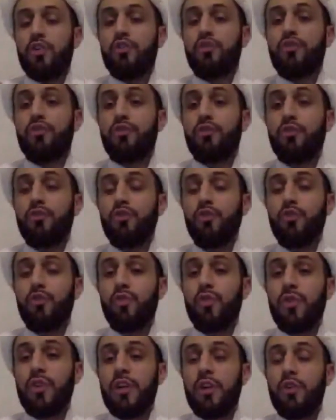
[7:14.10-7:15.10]
to
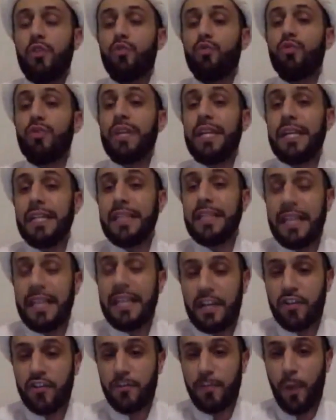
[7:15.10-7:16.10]
really
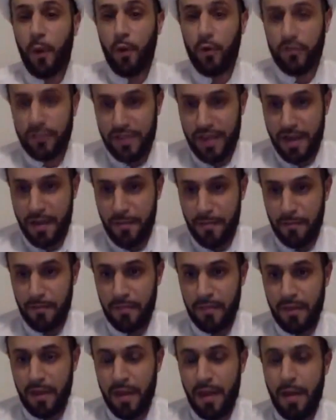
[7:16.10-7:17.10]
expose them
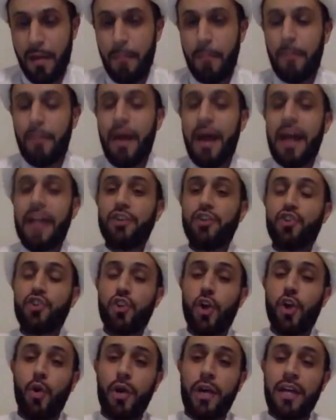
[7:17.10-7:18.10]
by
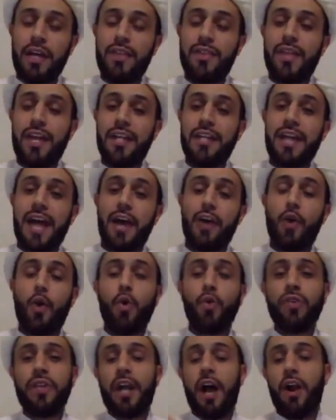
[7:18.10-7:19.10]
showing that not
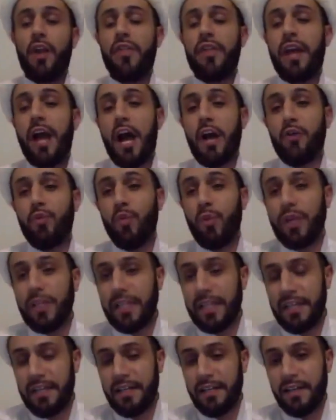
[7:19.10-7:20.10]
only are they
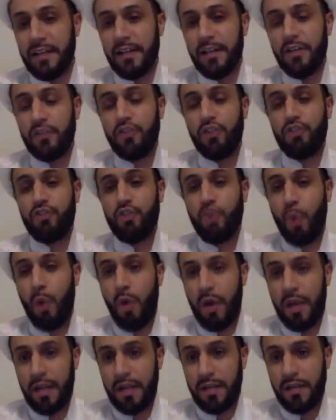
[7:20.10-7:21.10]
unwilling to
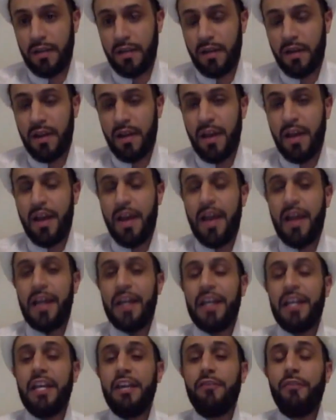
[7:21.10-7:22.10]
join,
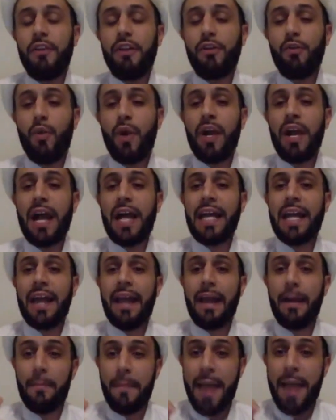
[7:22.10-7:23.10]
even when I
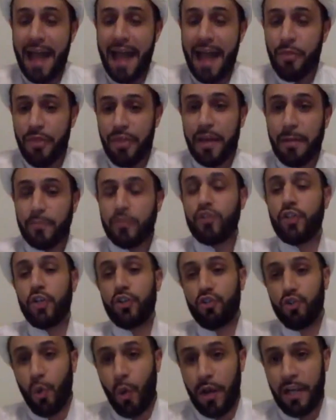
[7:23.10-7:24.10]
command them to
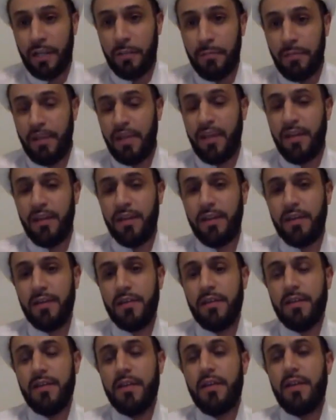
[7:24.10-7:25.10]
join me,
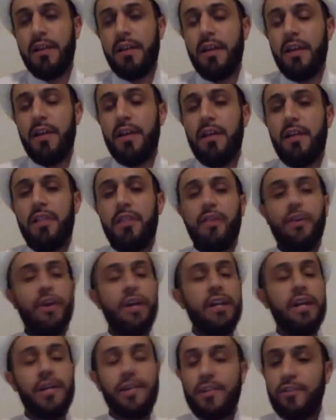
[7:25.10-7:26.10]
they're going
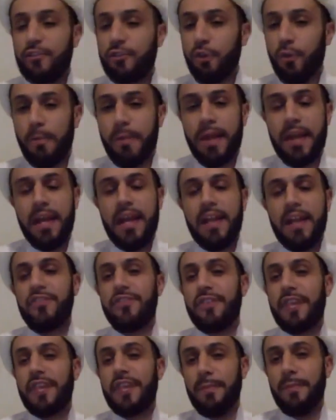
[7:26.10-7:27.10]
to disobey and
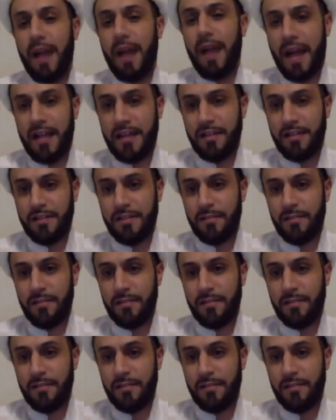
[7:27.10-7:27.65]
stay behind.